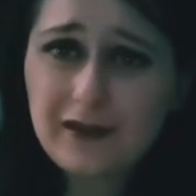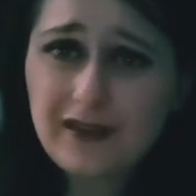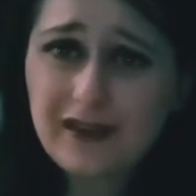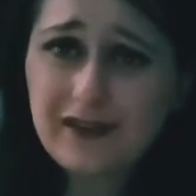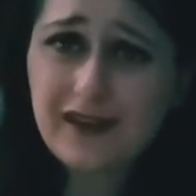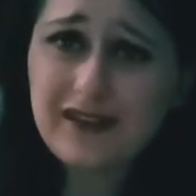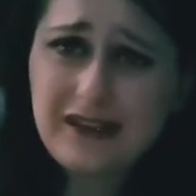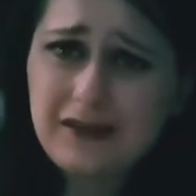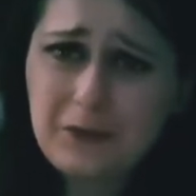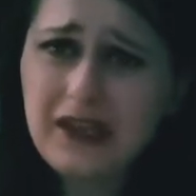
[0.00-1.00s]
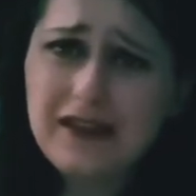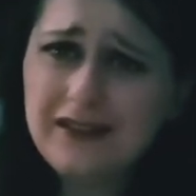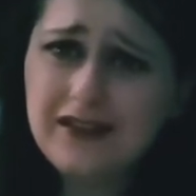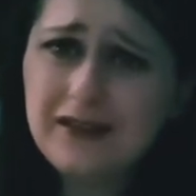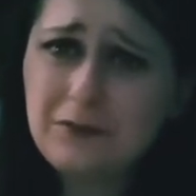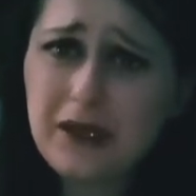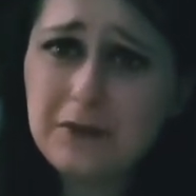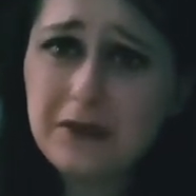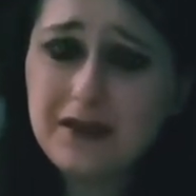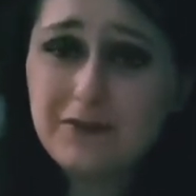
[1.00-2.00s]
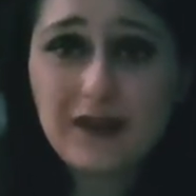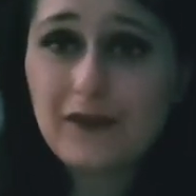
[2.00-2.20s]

things that need to be edited, maybe.